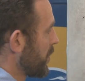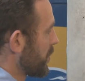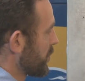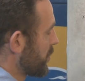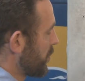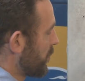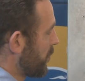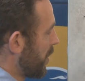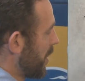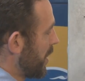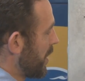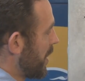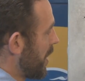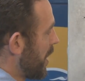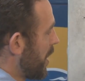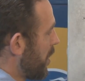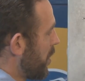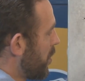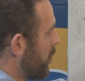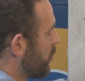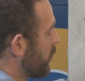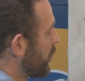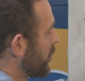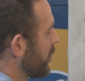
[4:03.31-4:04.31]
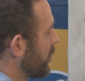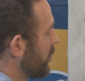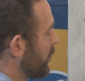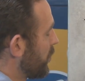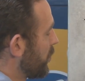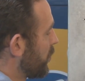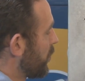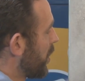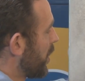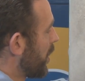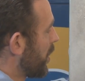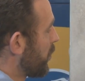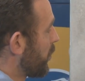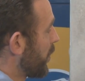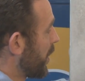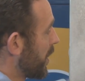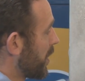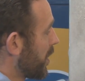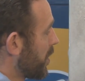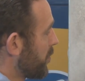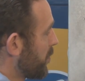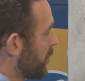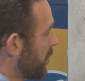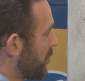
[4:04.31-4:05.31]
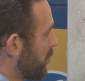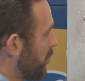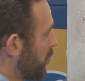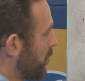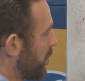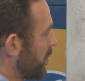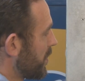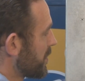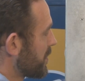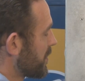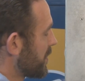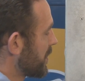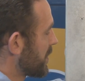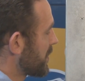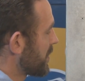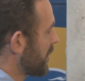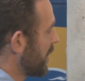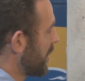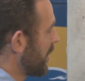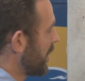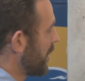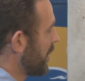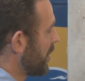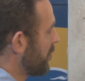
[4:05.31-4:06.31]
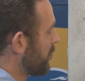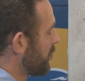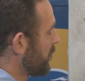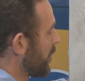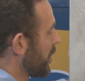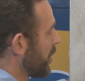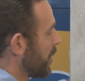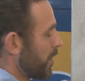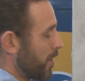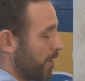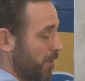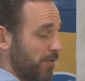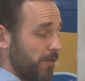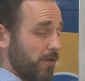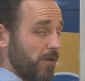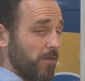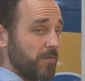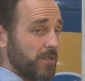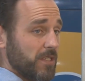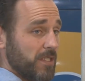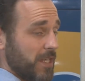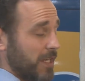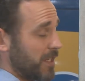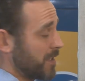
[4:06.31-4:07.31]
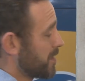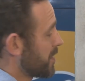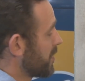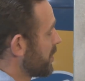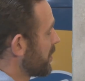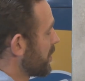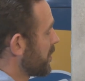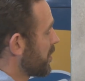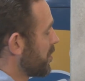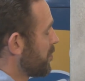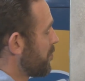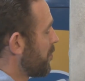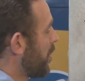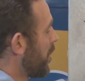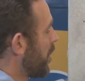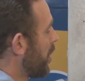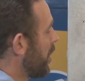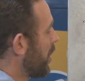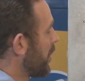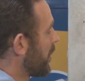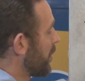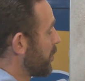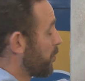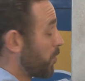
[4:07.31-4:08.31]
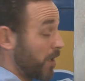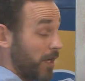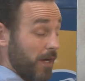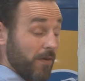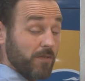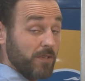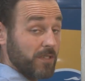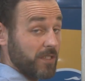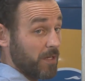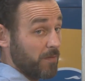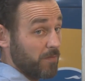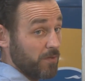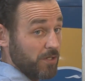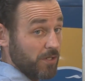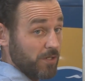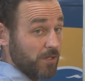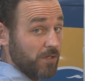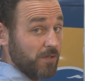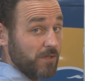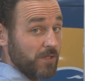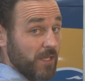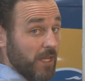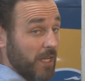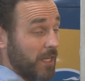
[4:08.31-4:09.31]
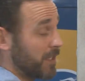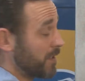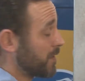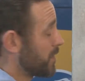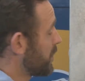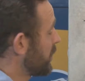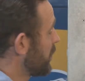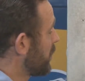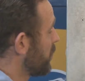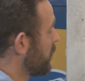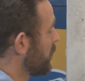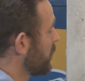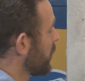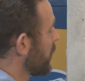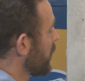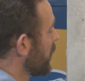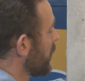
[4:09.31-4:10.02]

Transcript: So right now, when you wake up in the morning at 6 a.m., your thermostat's going to come on at whatever temperature you set it to.